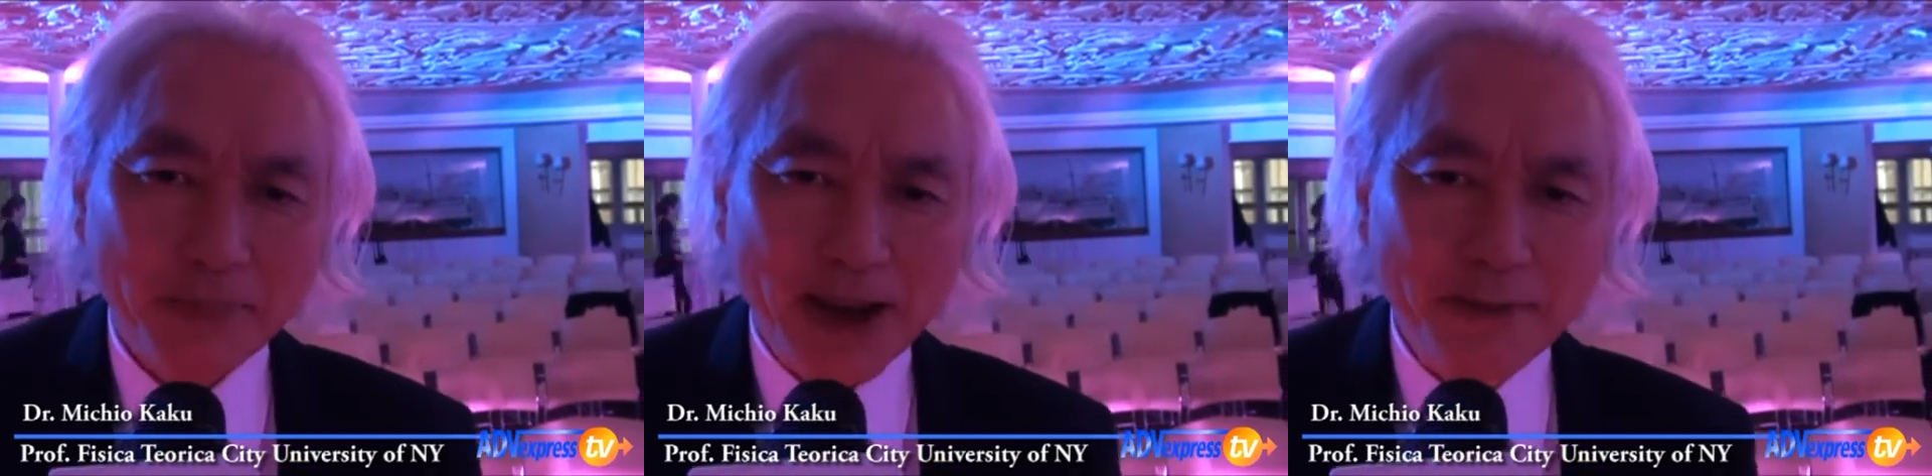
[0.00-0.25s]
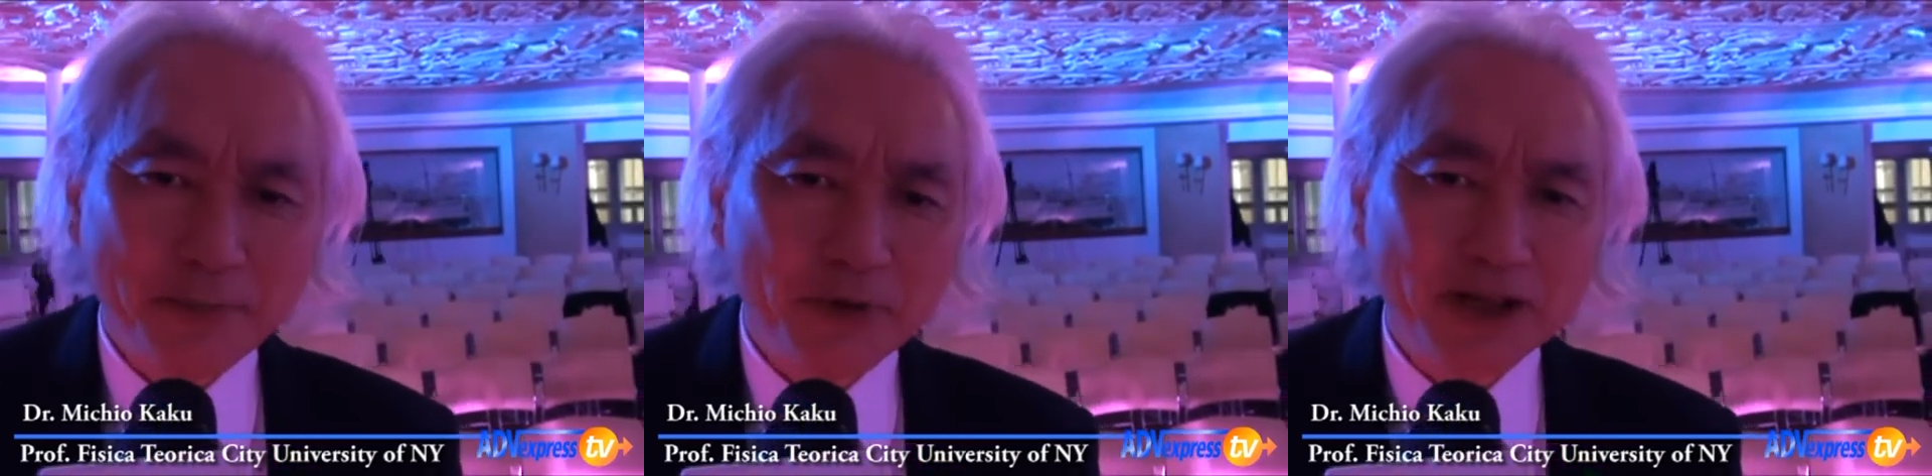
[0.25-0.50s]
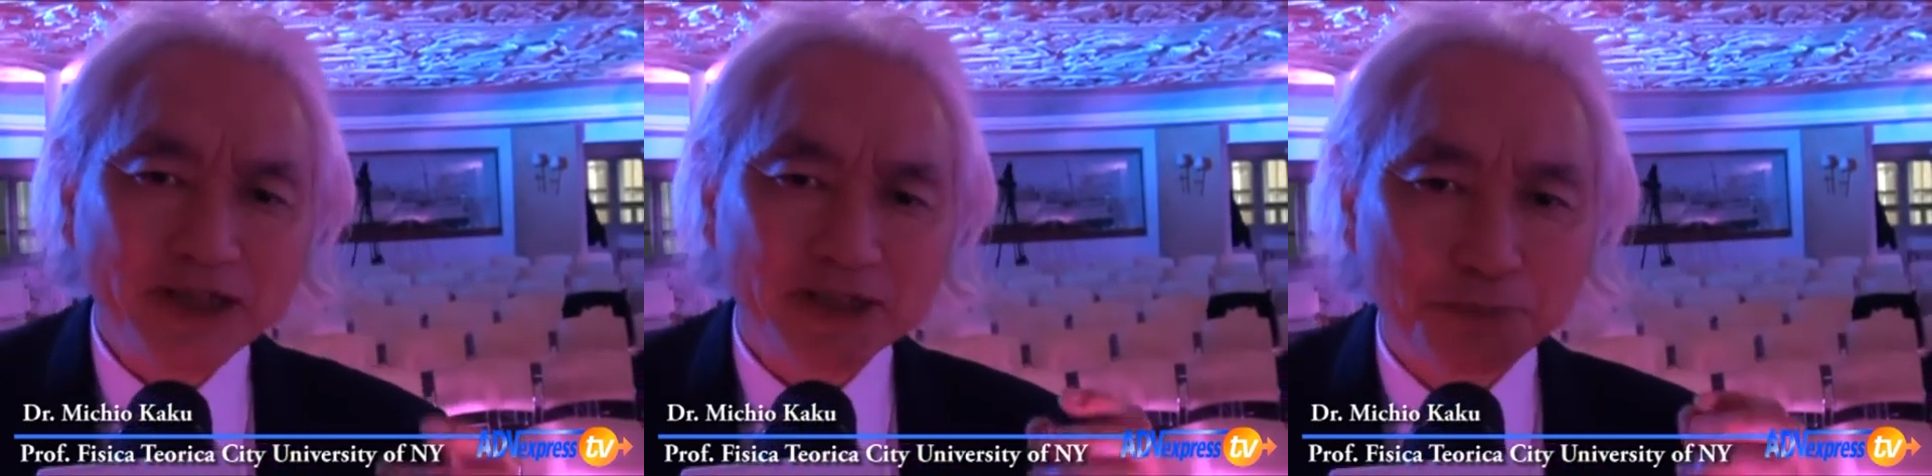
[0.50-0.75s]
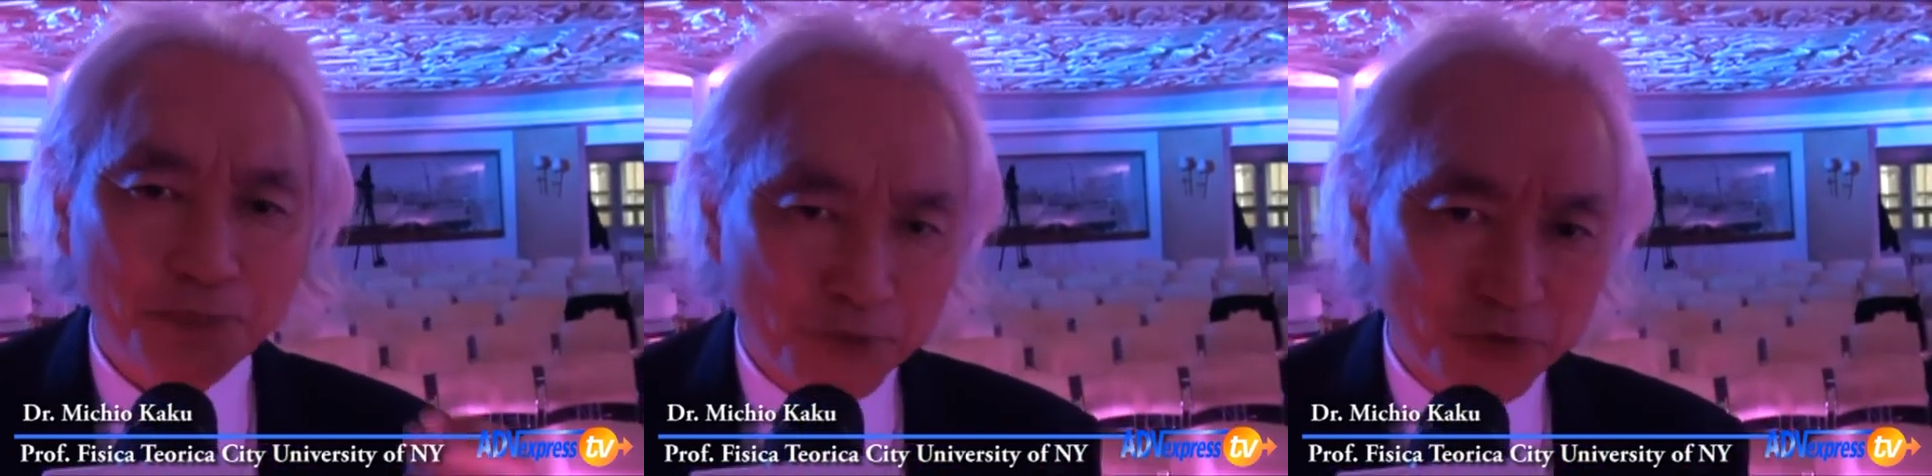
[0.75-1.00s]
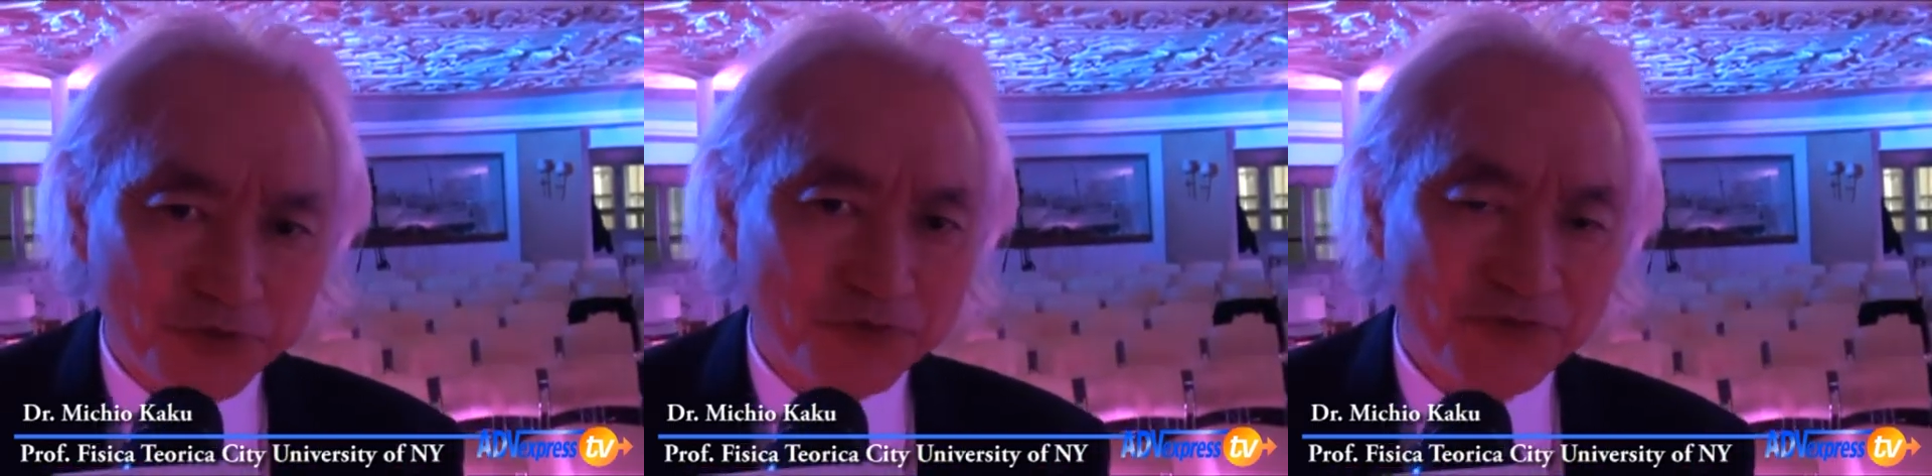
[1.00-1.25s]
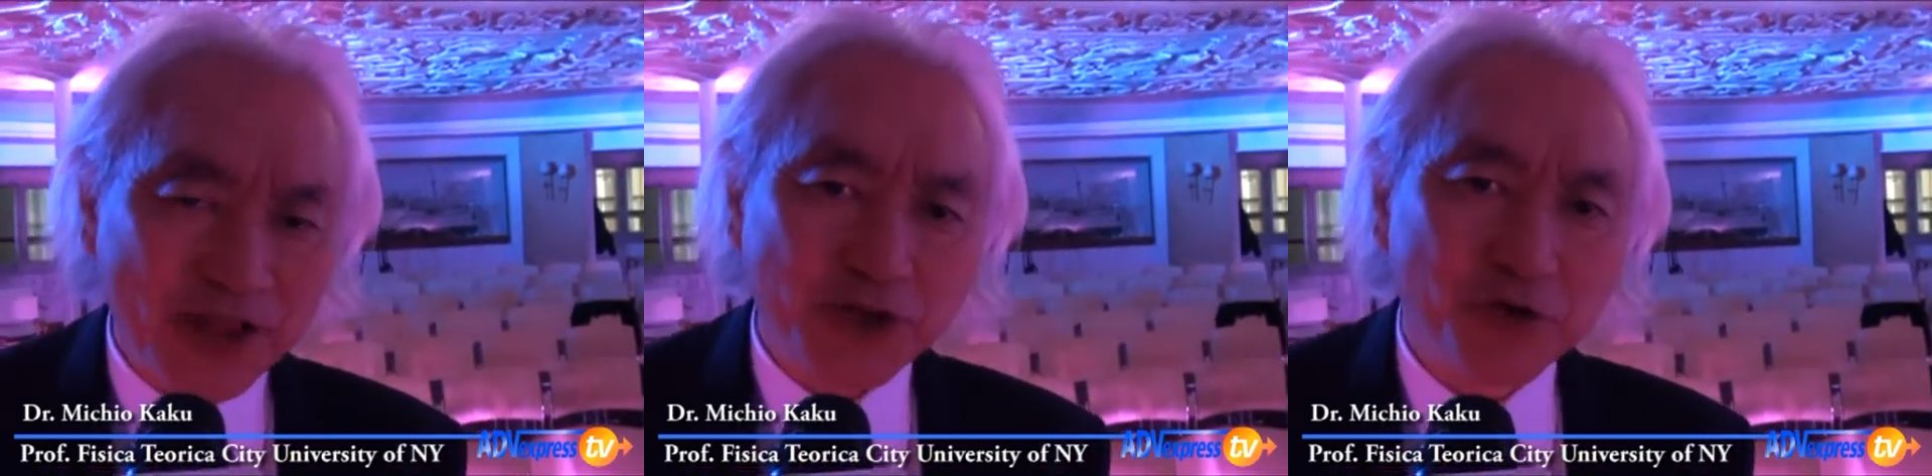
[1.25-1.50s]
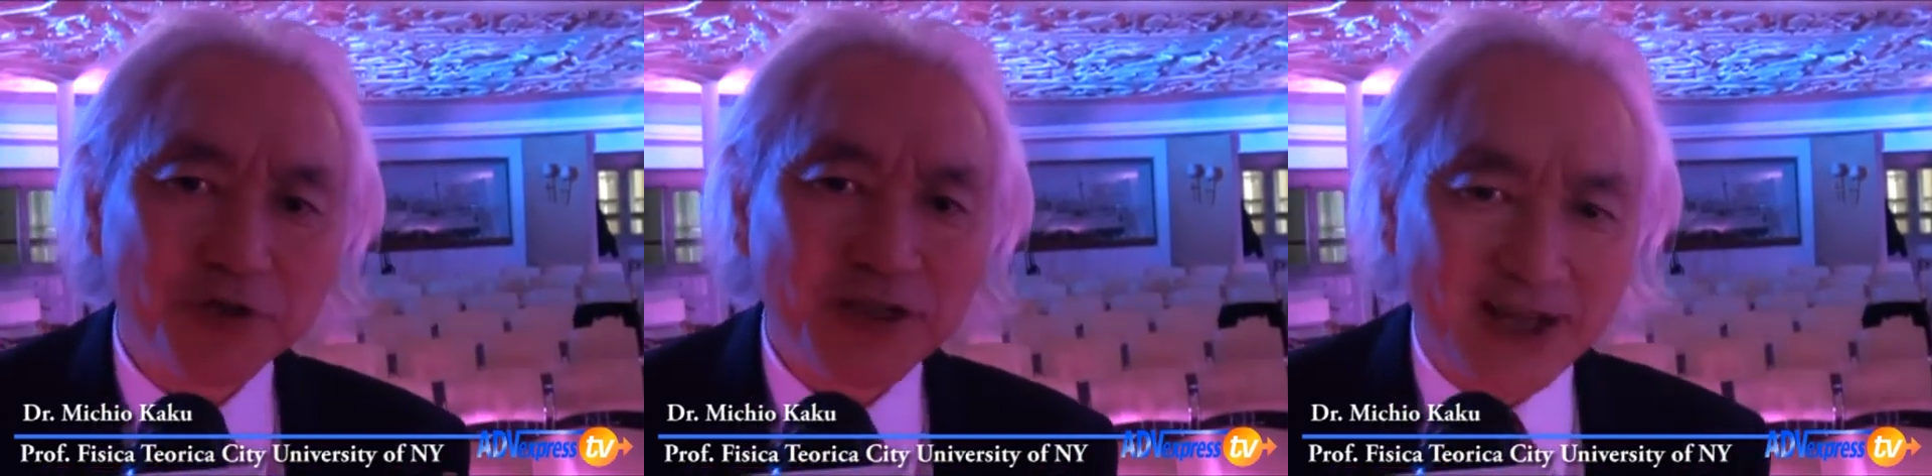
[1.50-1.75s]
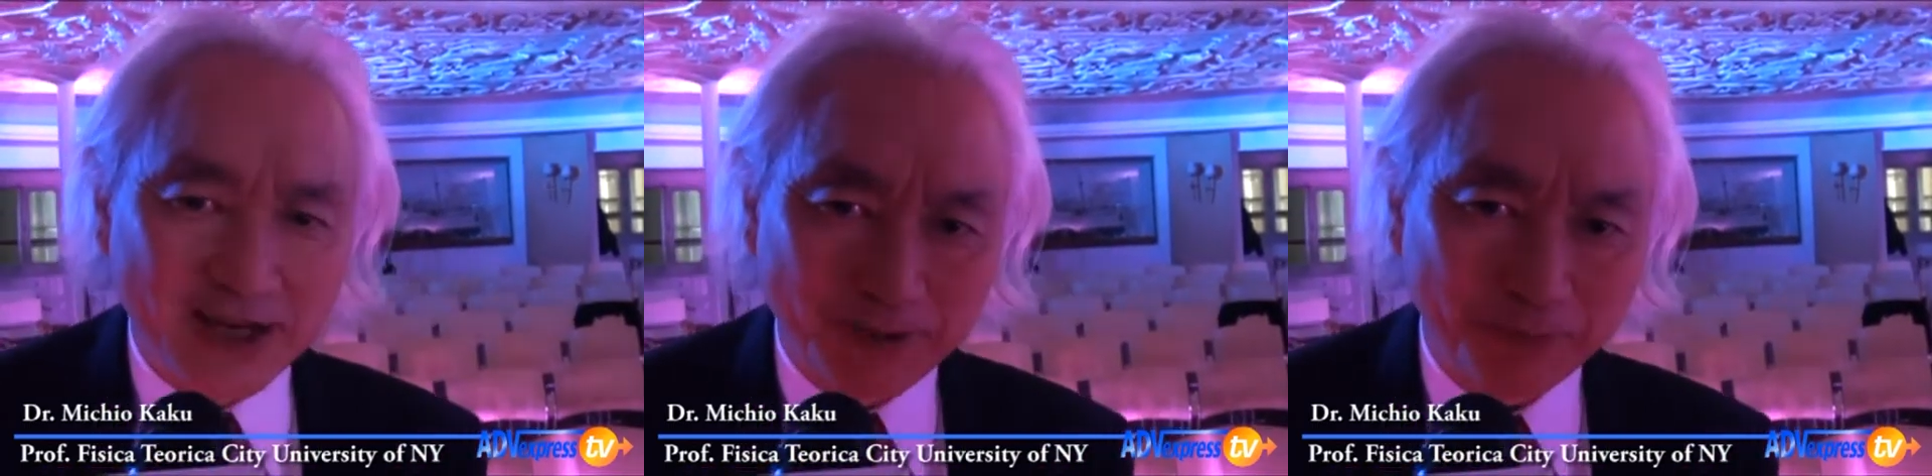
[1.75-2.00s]
Paper is proof that you
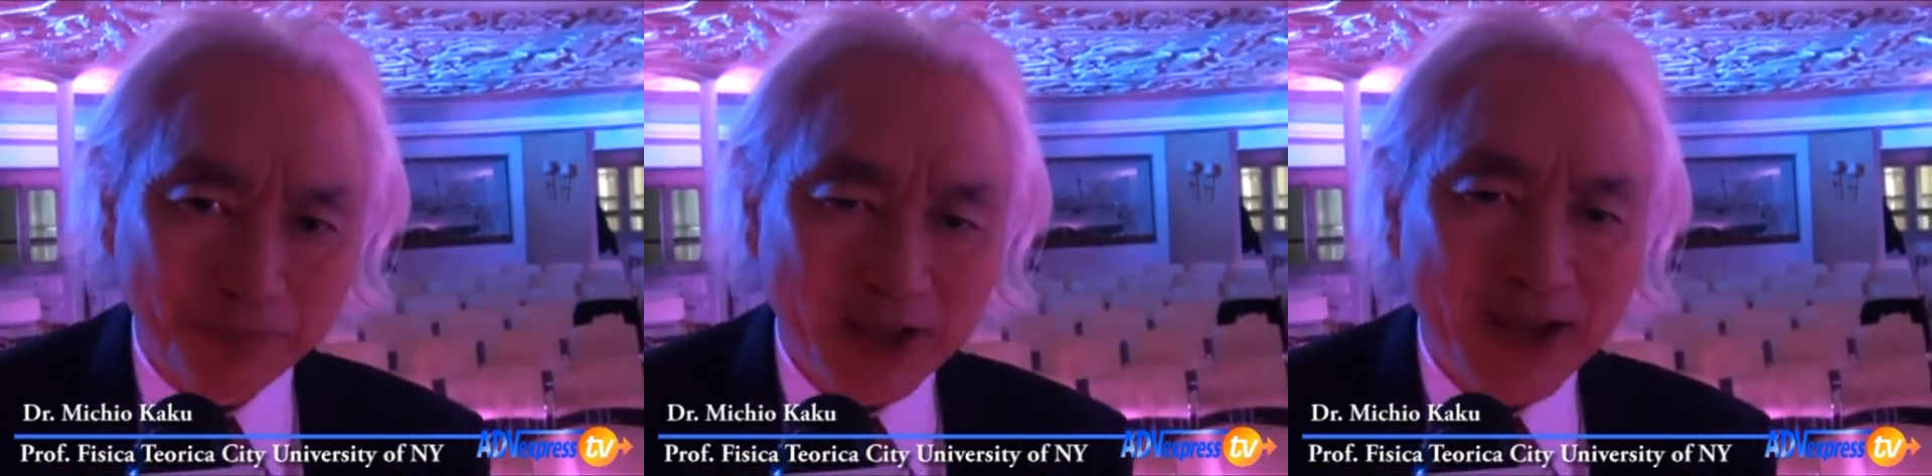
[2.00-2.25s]
did it.